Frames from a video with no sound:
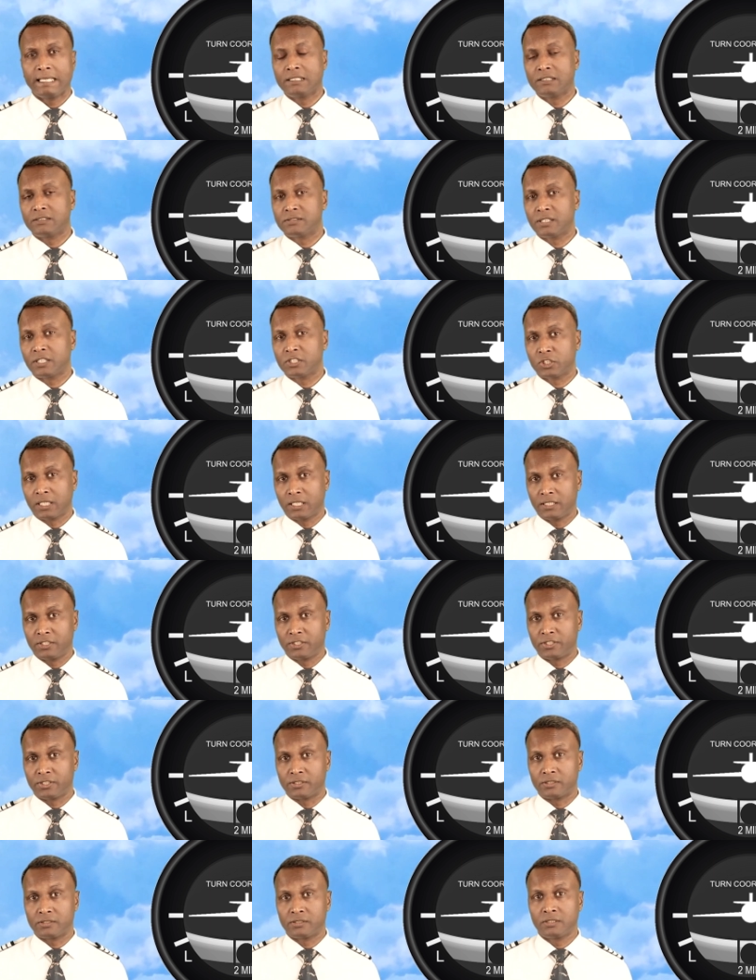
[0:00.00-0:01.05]
In such
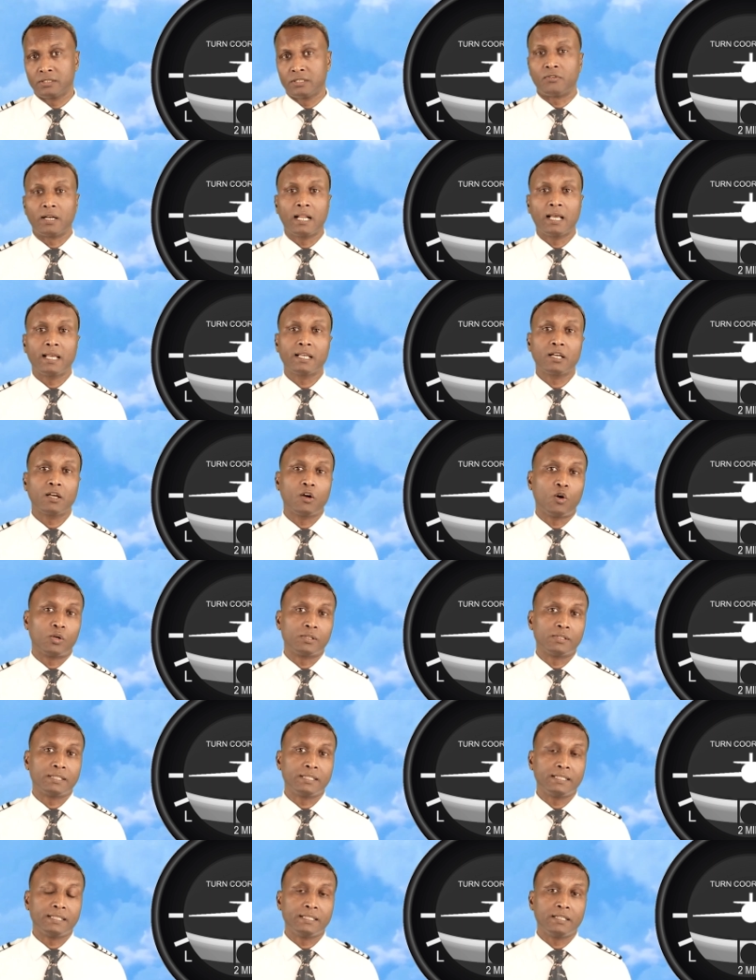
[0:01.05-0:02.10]
conditions, relying
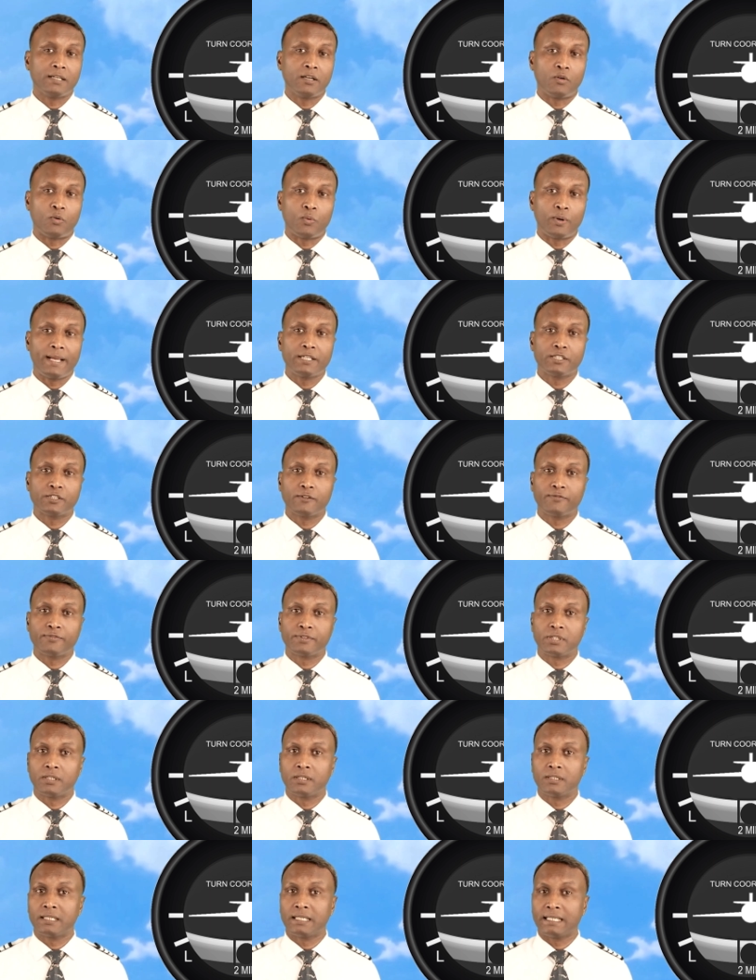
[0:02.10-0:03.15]
on the rate of
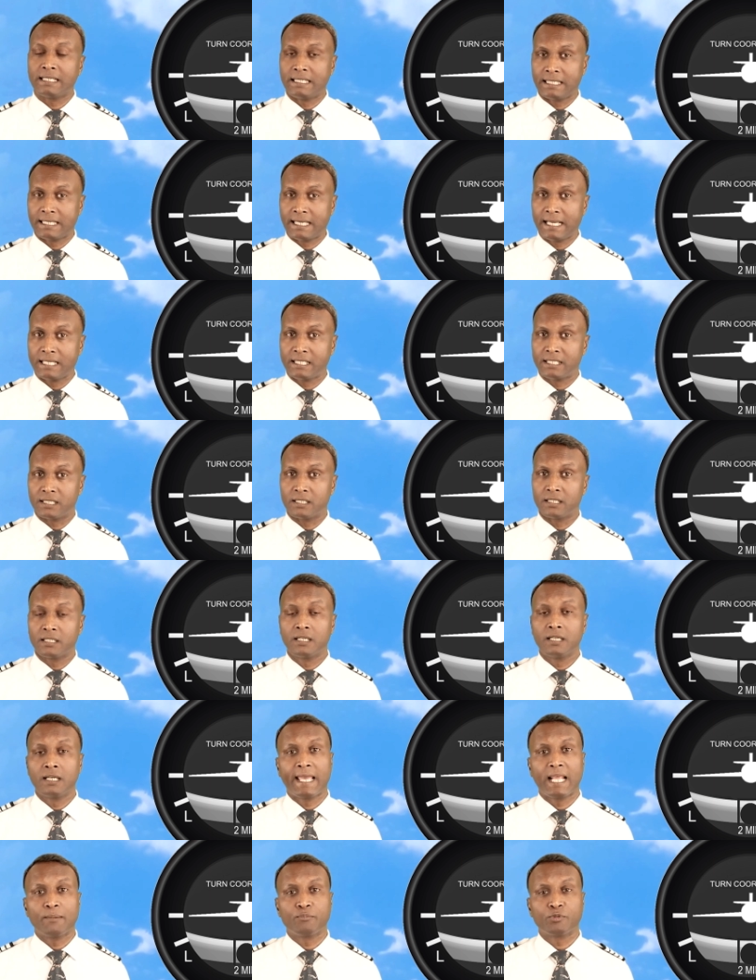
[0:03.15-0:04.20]
turn indicator
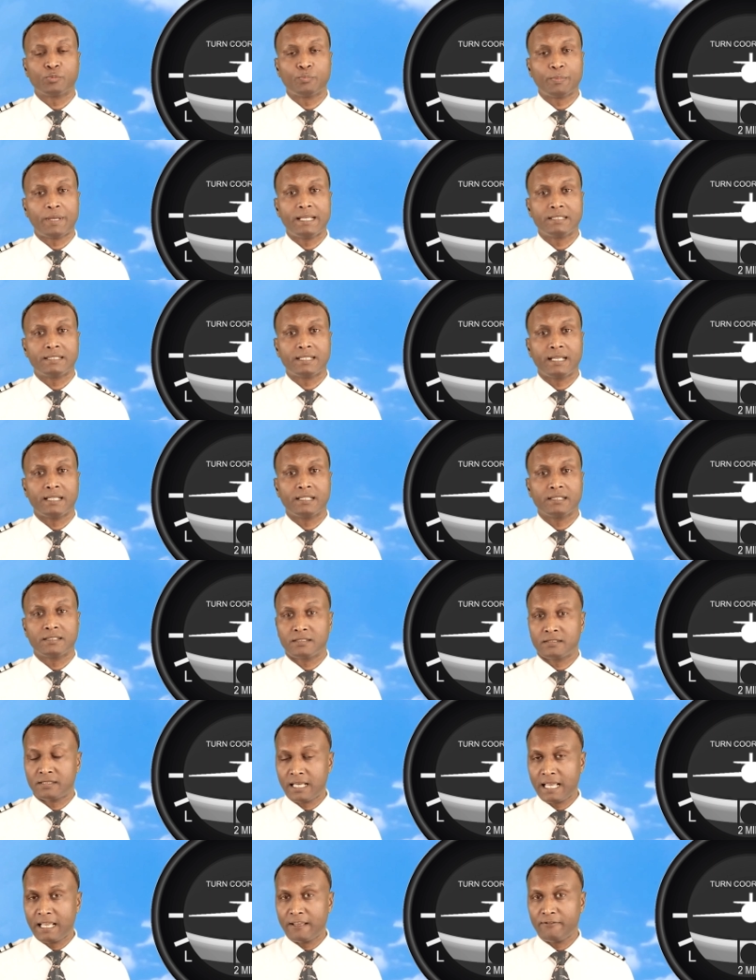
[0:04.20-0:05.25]
helps maintain
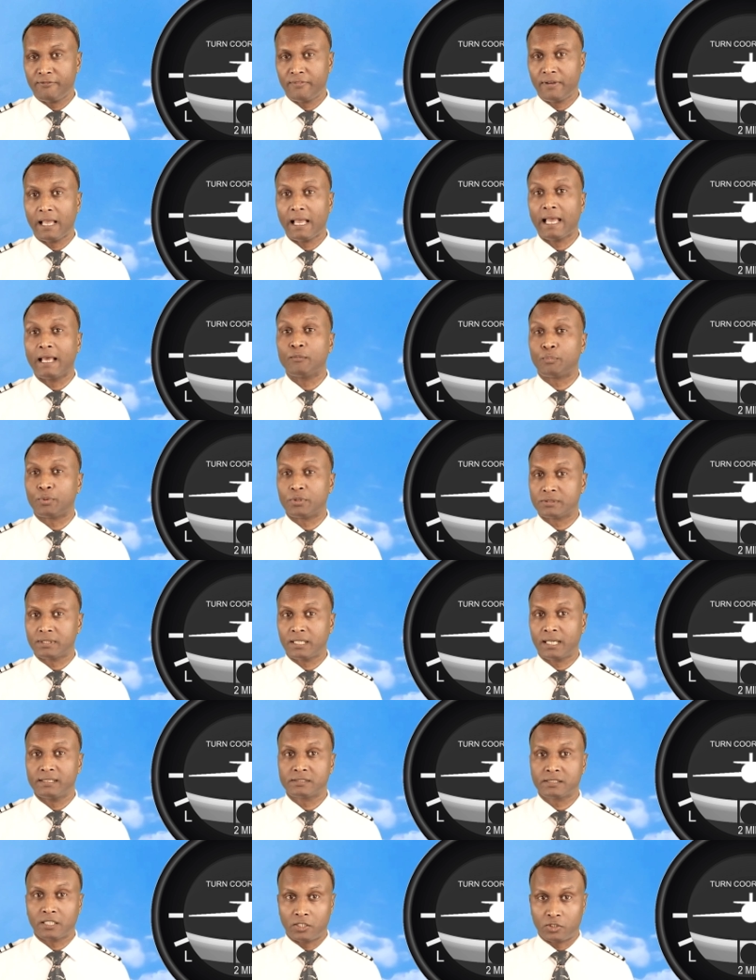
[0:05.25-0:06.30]
safe and
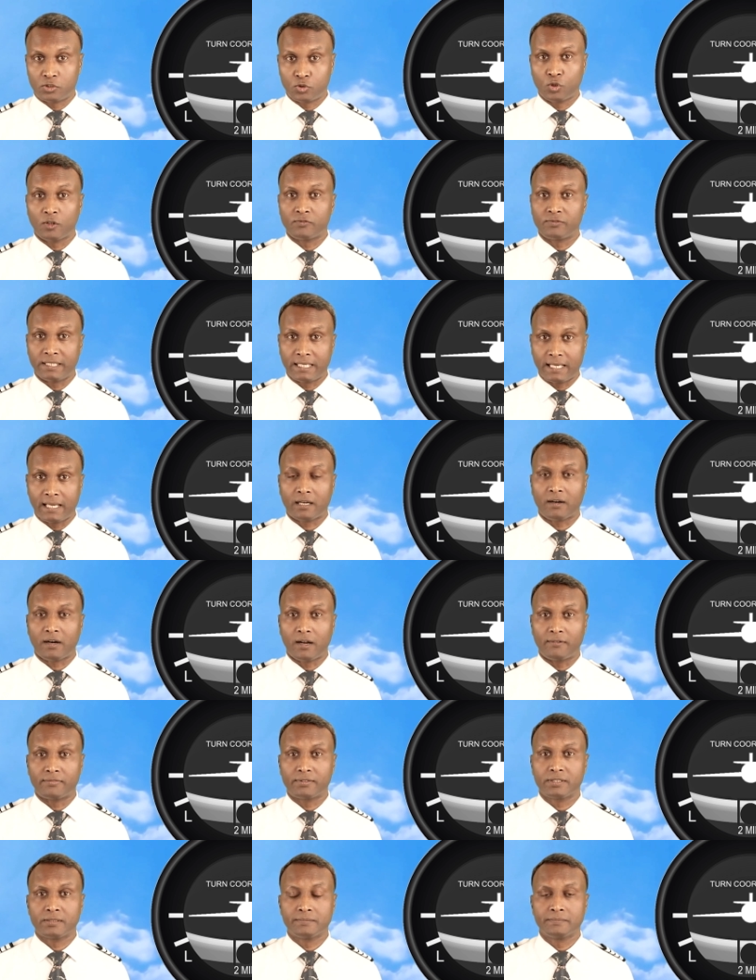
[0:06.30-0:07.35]
precise control of the
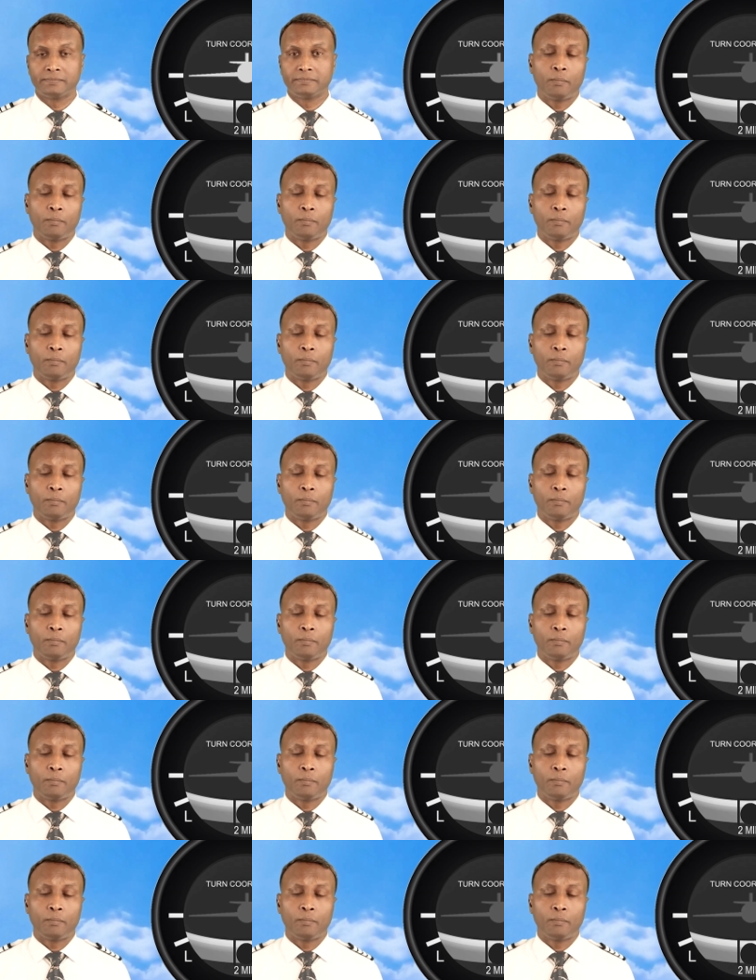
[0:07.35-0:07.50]
aircraft.